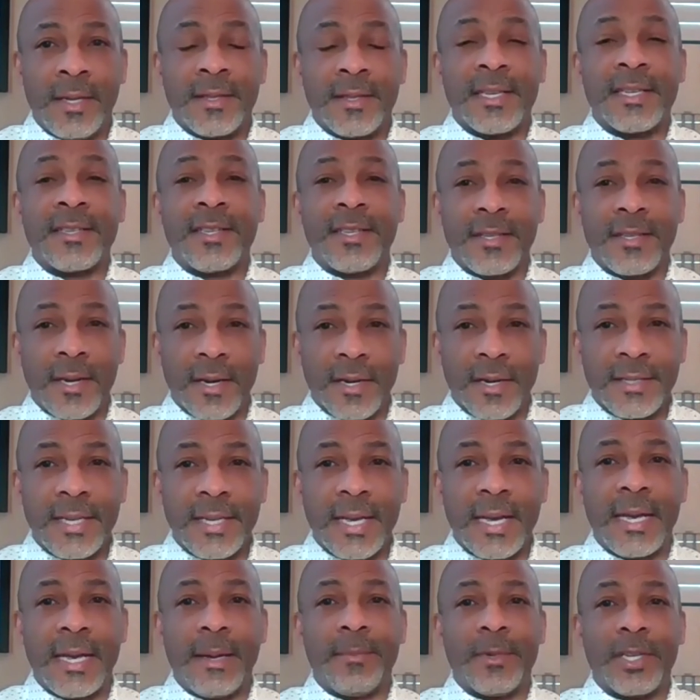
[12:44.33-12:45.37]
This is our
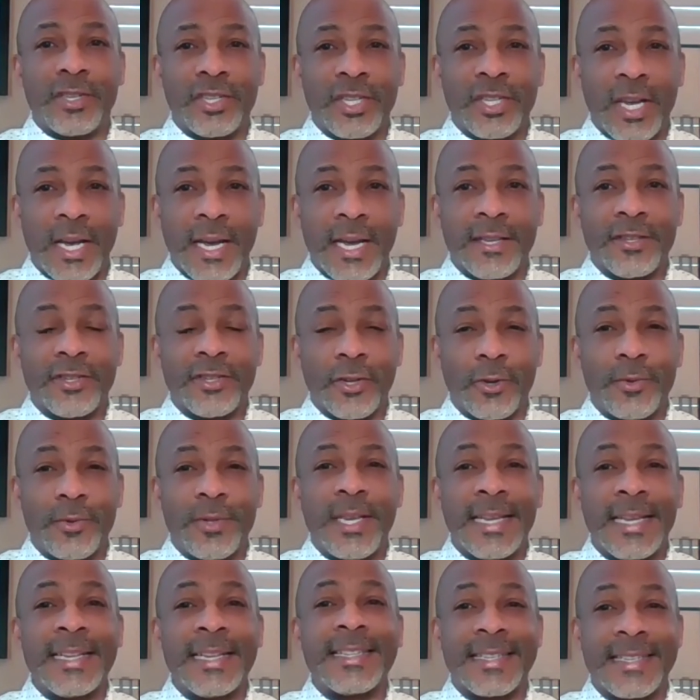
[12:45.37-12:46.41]
time to shine. So
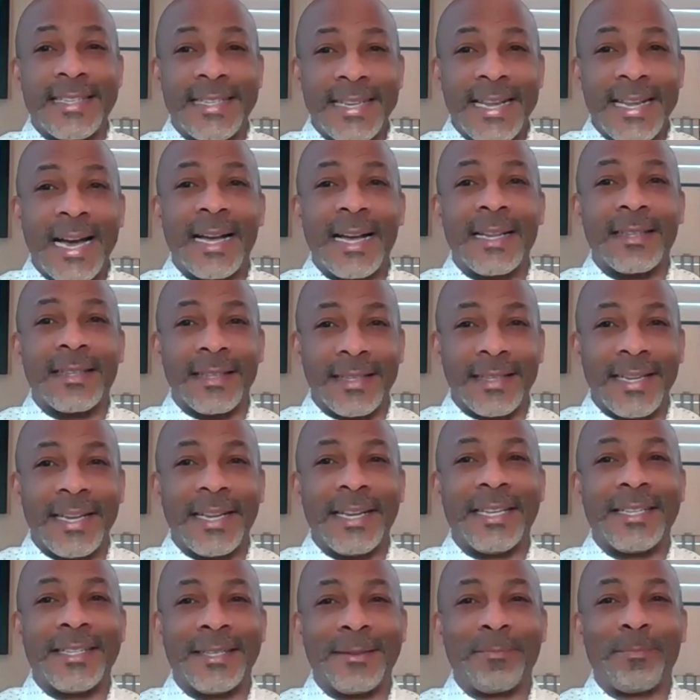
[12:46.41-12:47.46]
let's not
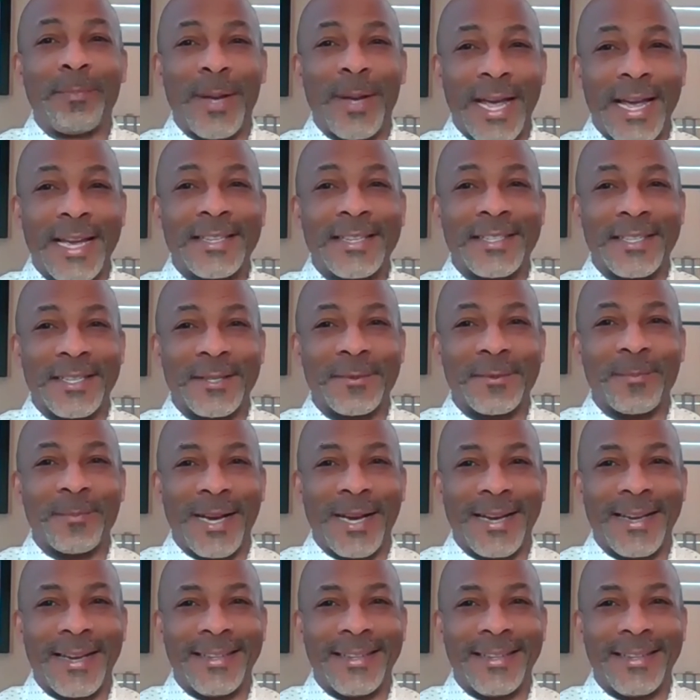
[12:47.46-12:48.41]
let it pass us by.